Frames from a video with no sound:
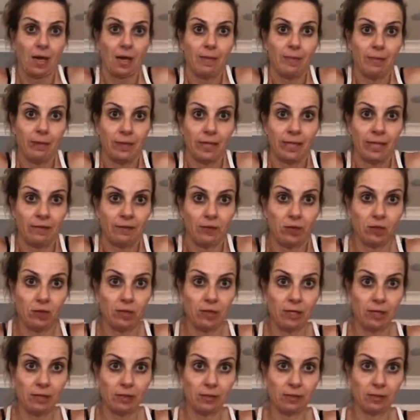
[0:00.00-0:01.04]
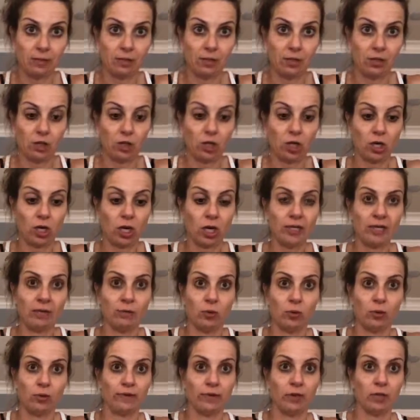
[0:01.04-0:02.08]
a plate of goodness, a cutting
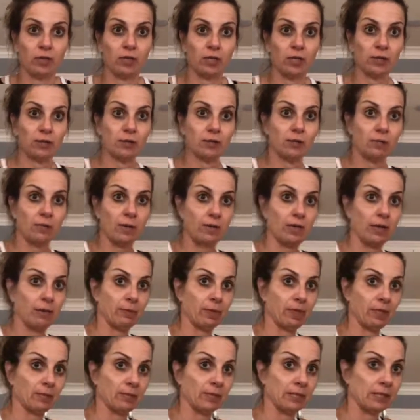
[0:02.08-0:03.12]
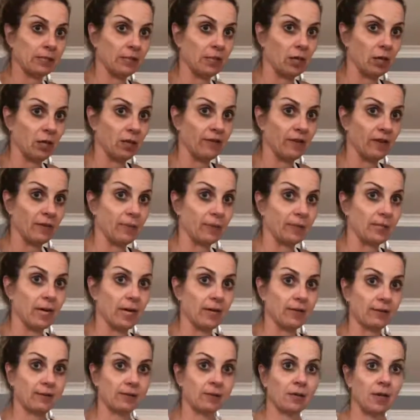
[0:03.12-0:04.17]
board of goodness. You may not be able to see all of it, but
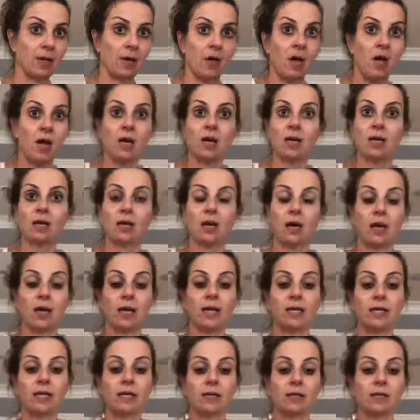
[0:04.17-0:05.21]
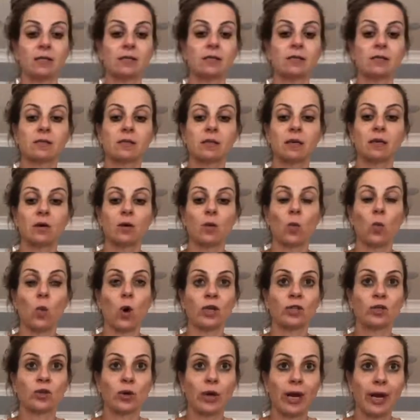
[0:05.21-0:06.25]
yes, it is
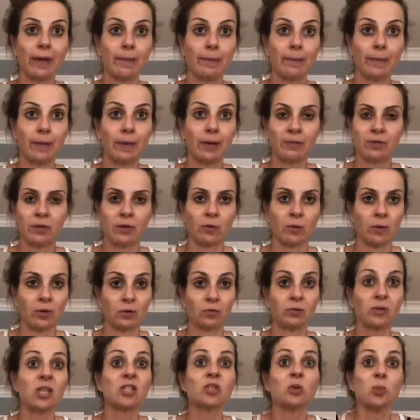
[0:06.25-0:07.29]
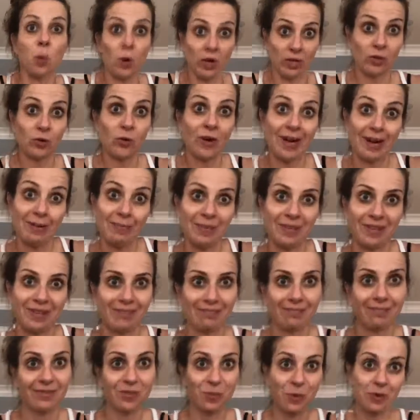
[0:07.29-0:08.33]
one grape. I'm sorry, it's one grape.
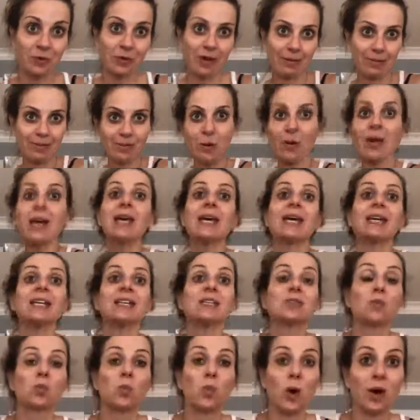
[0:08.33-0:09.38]
It's one grape. No, it is